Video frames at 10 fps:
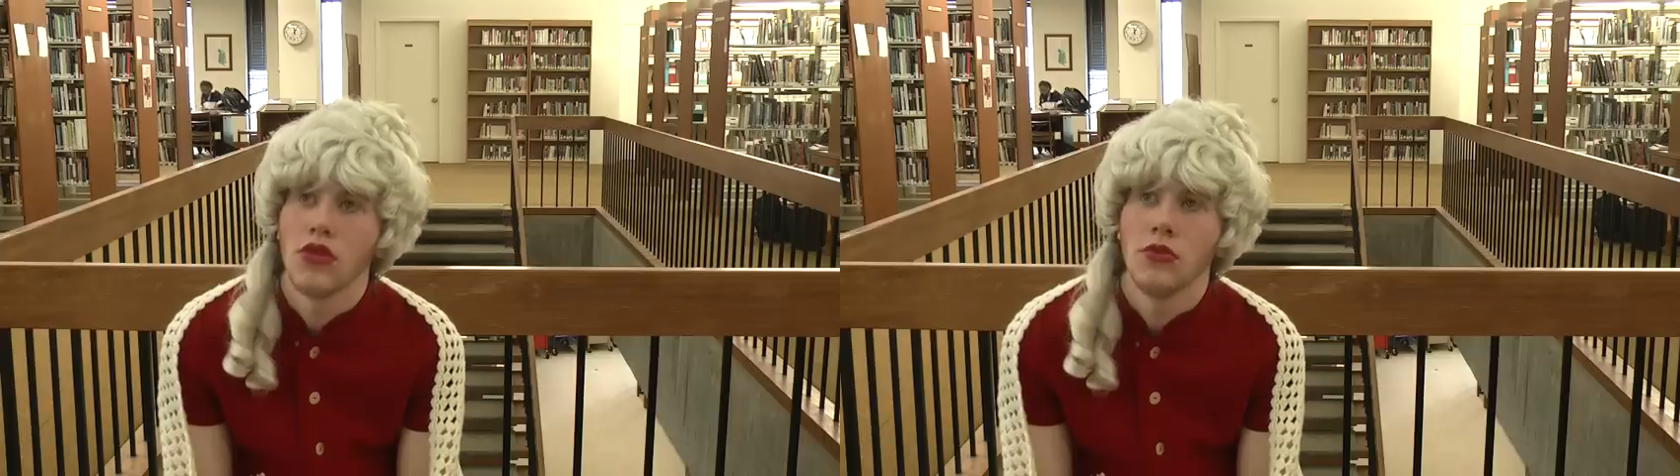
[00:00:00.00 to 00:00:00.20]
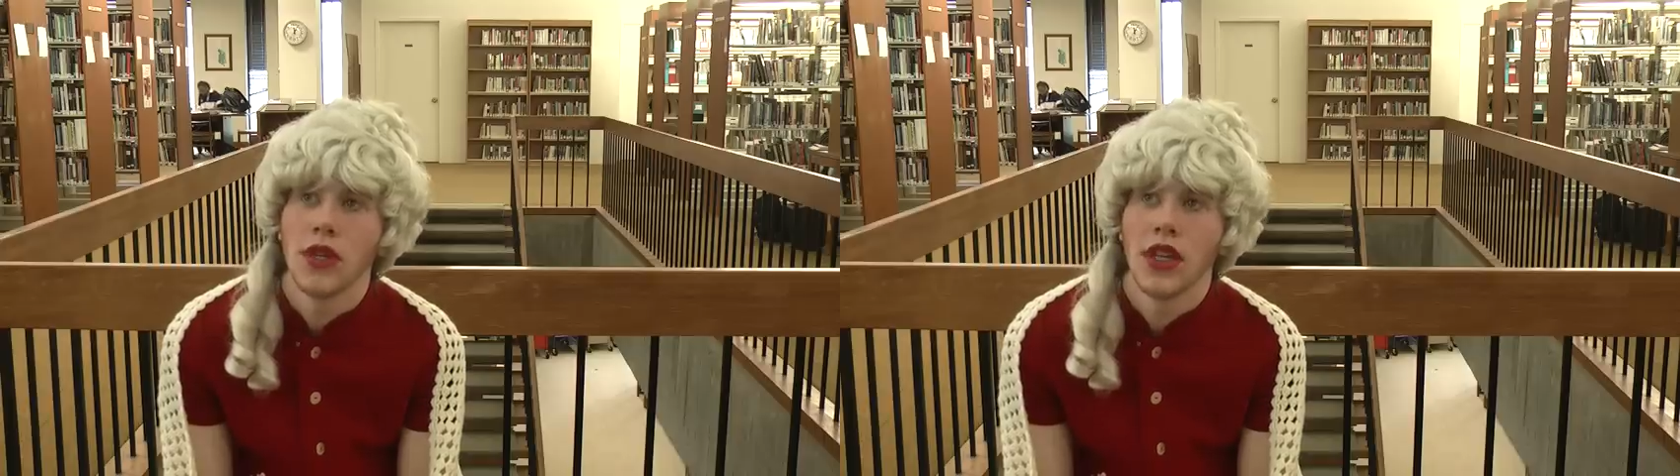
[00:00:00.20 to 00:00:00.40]

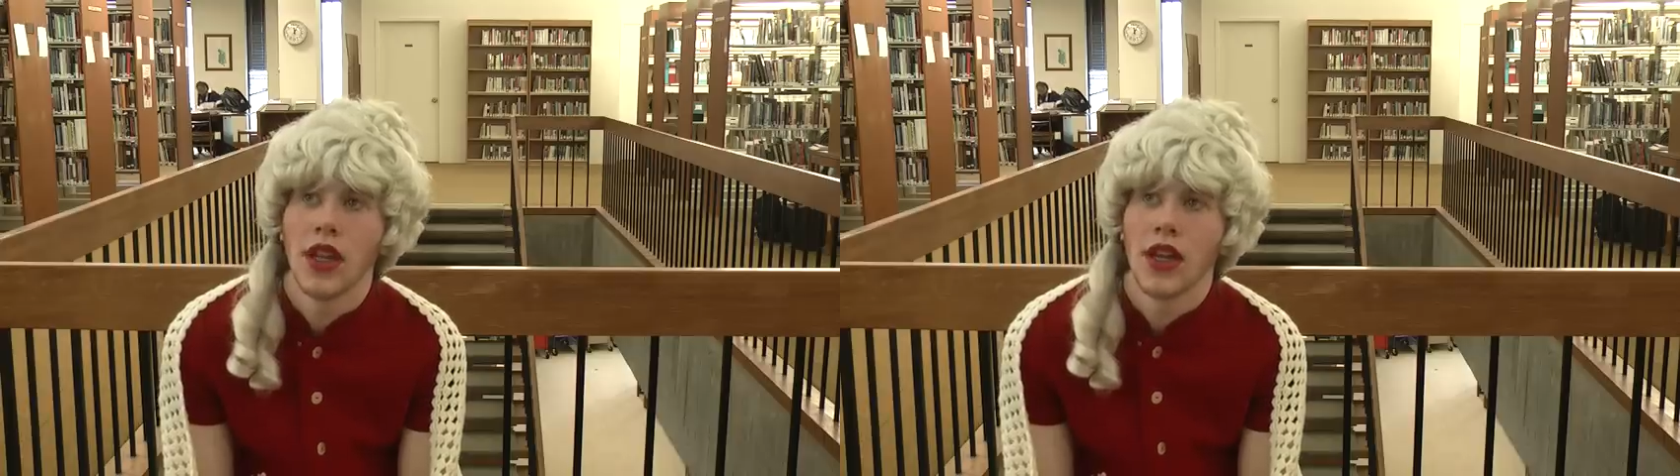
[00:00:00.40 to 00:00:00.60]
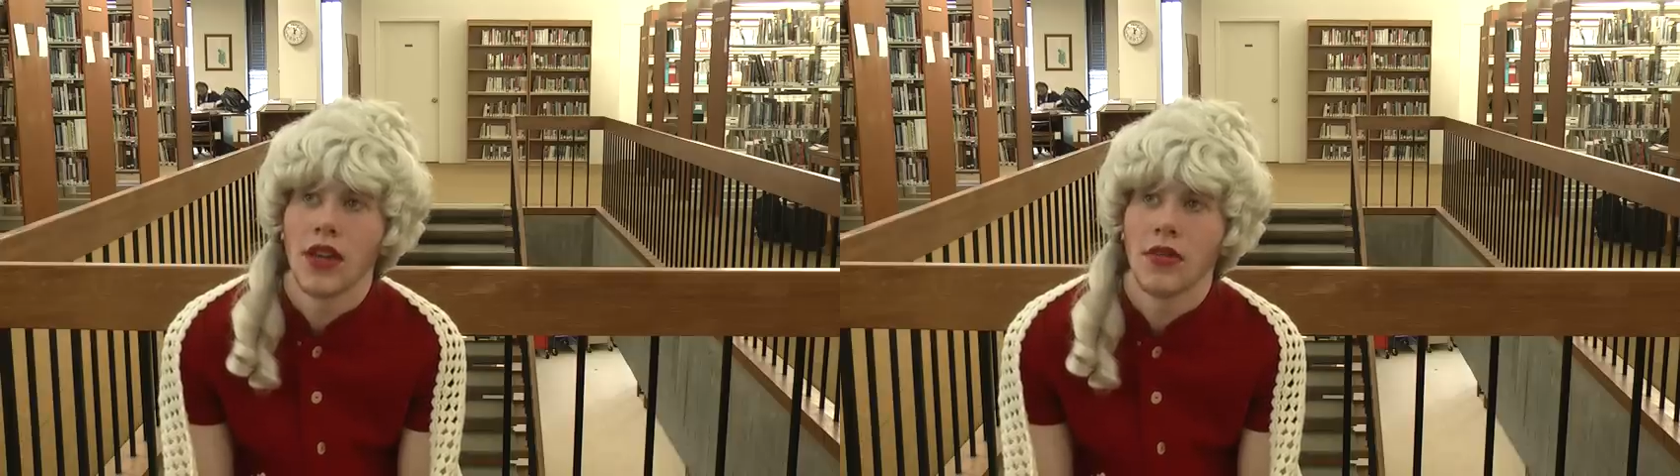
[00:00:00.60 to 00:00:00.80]
You
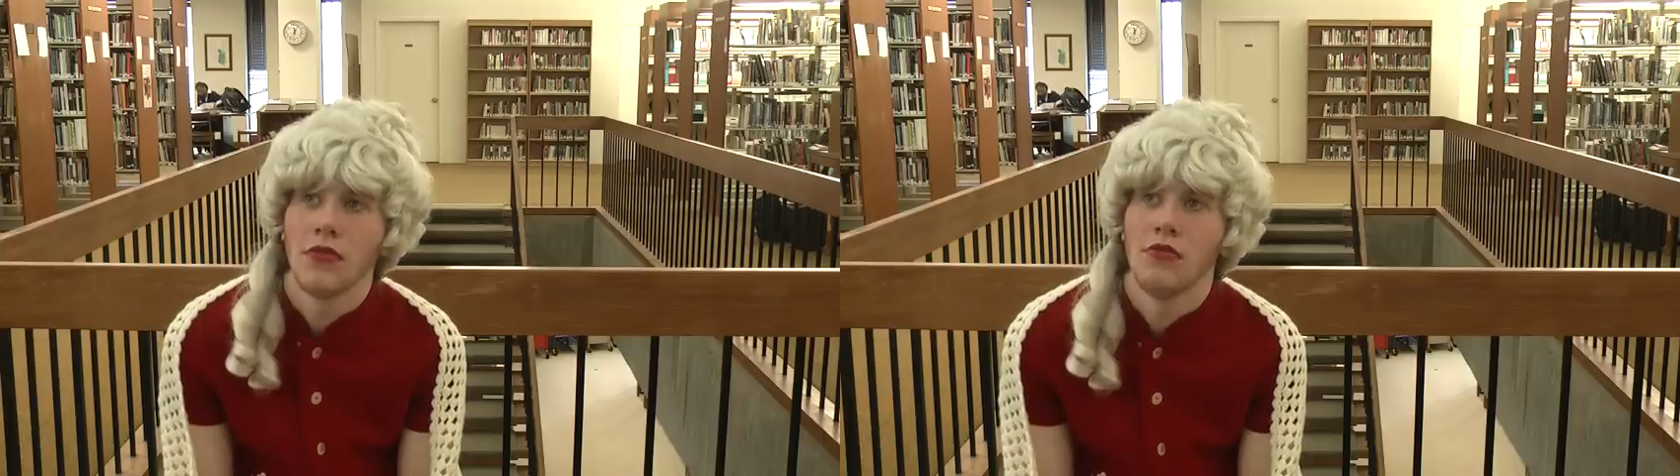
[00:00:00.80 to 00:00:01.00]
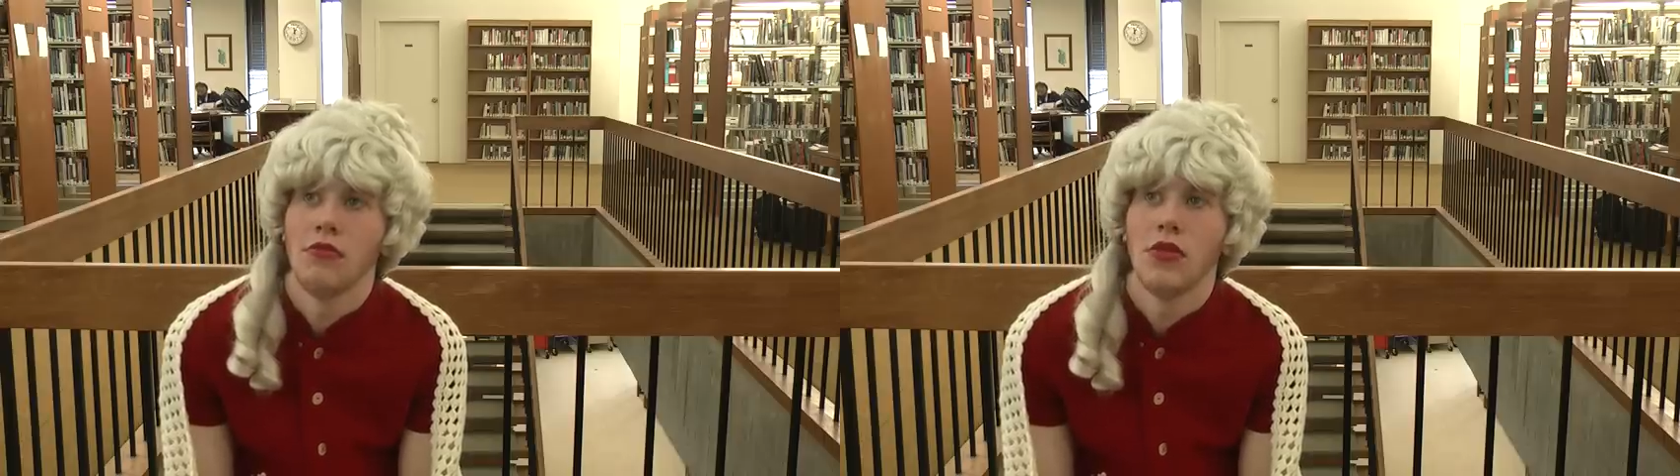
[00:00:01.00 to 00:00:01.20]
mean like
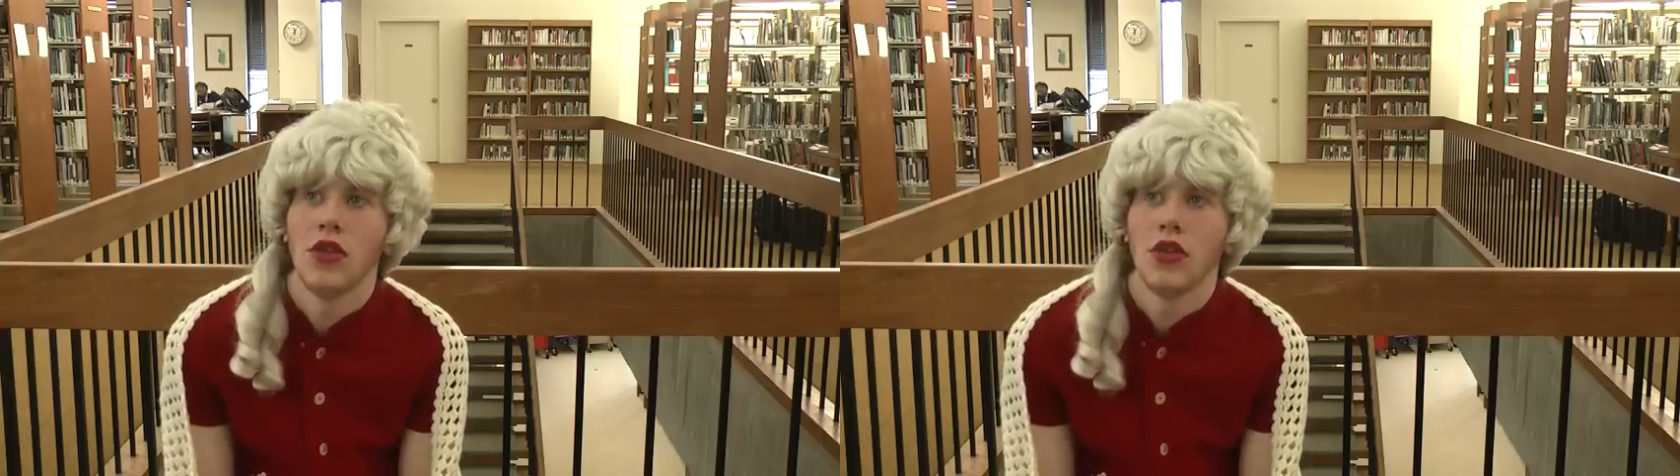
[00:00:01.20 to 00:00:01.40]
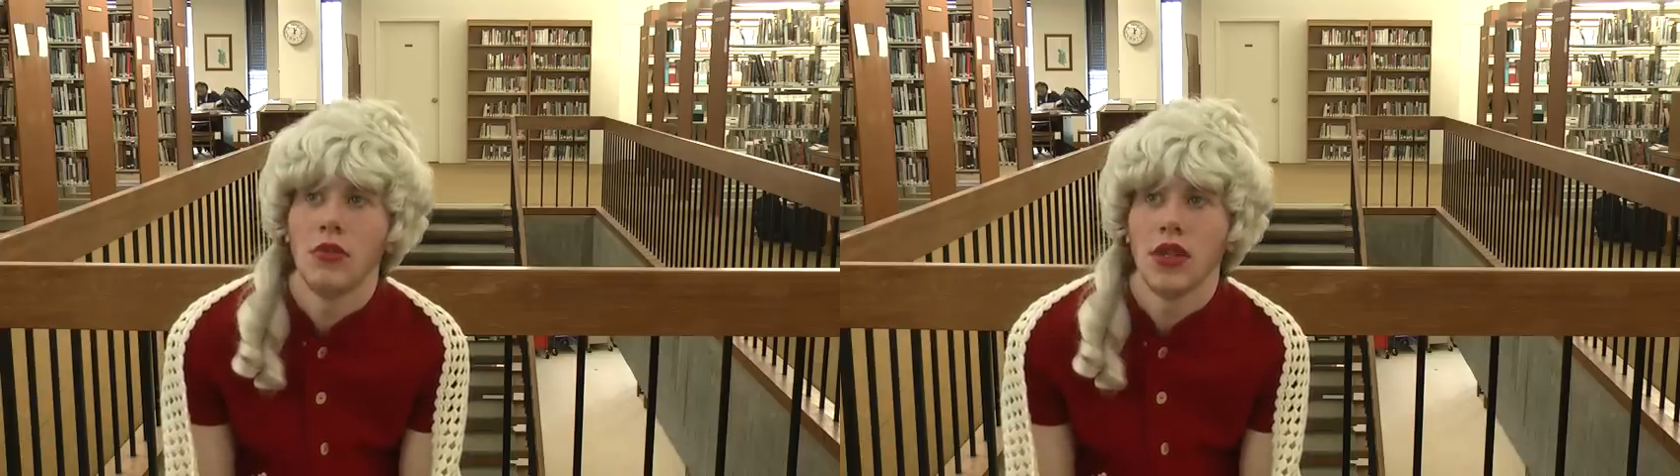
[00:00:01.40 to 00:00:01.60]

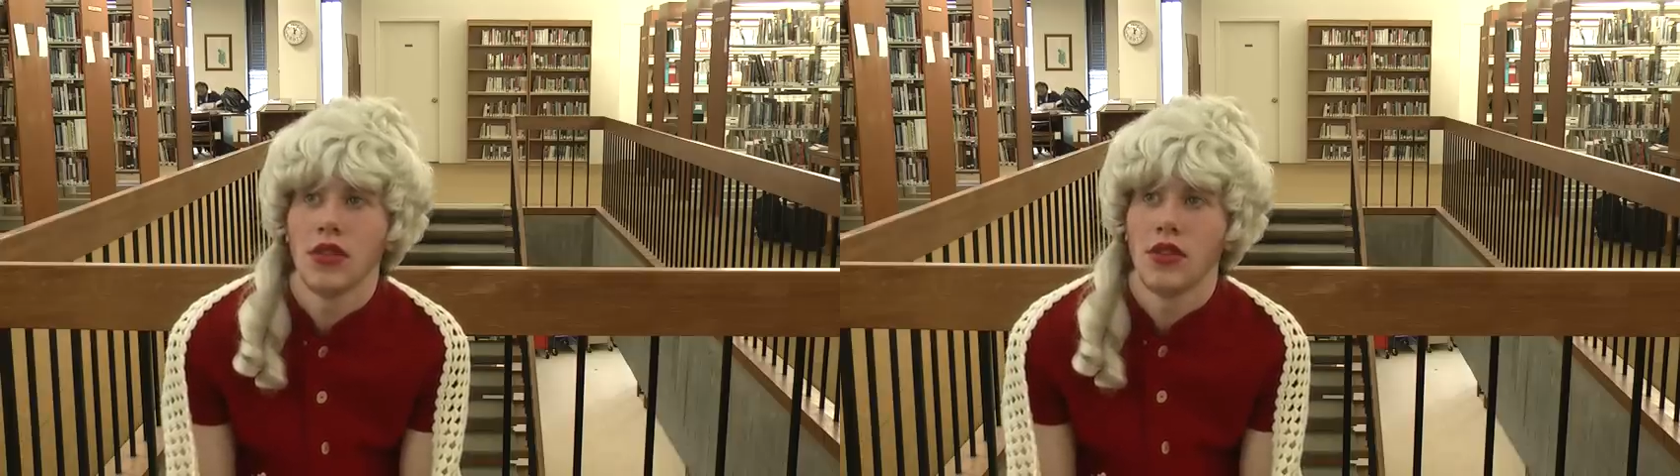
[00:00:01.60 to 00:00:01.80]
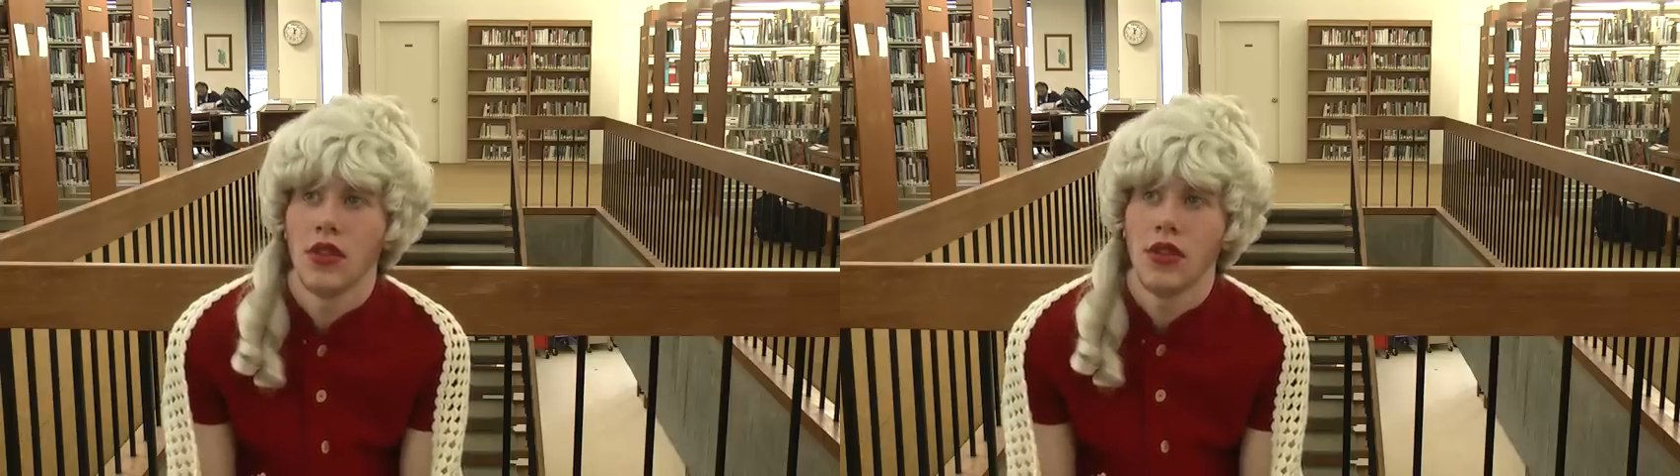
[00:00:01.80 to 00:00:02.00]
murder
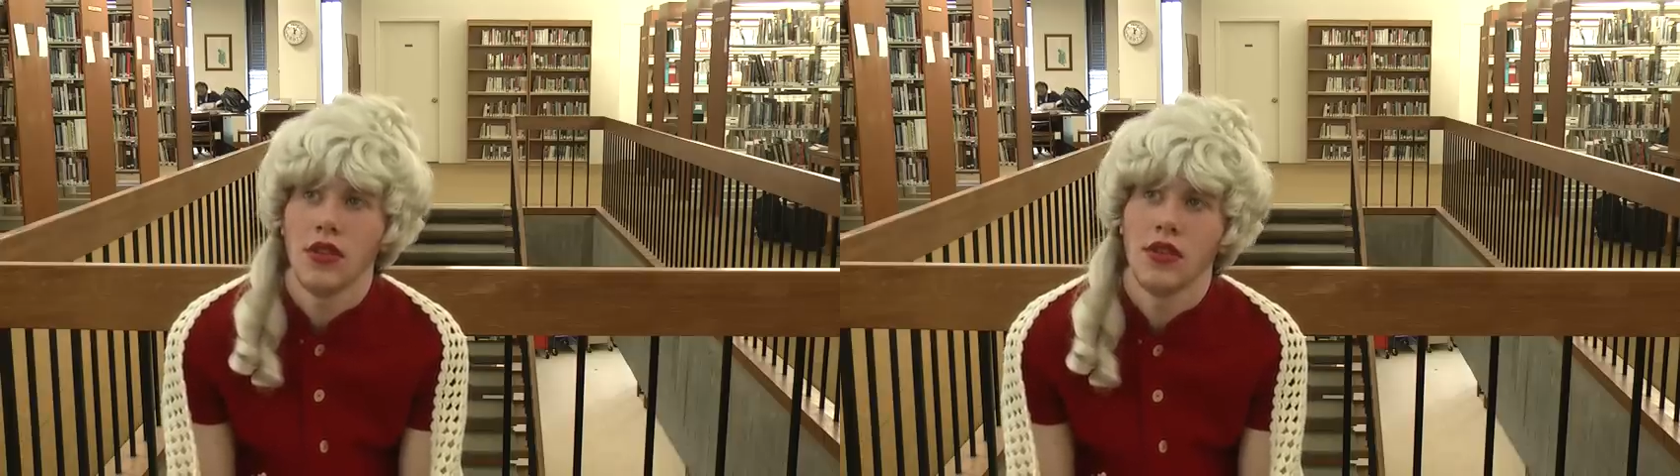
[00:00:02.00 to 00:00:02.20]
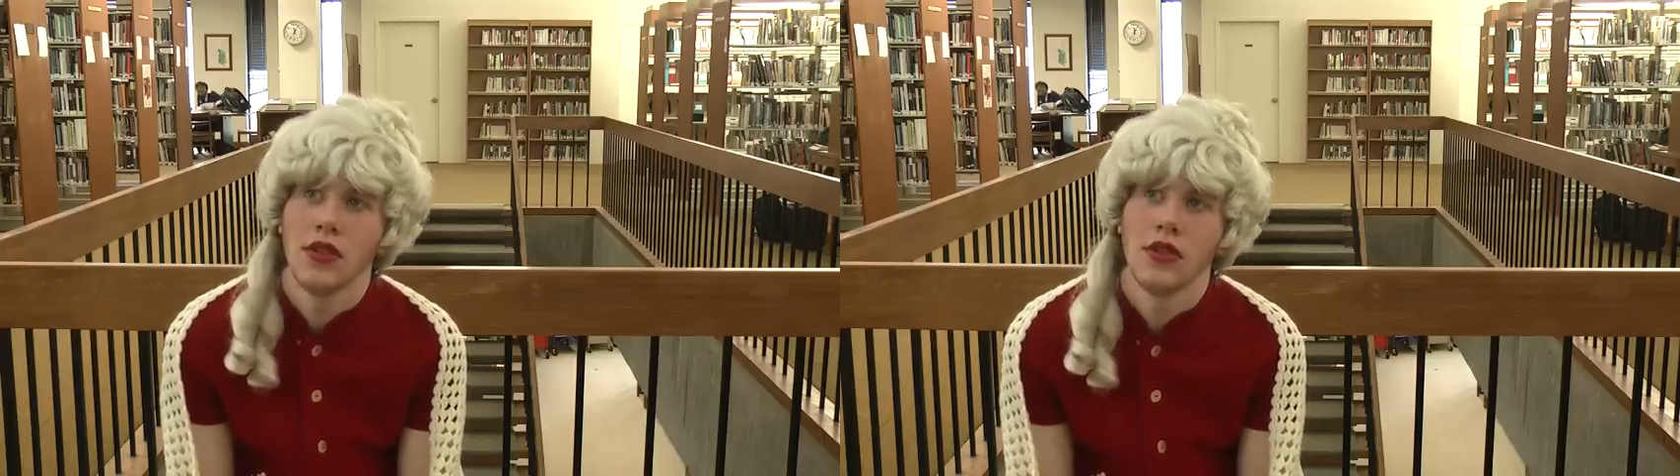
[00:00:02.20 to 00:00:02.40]
mysteries?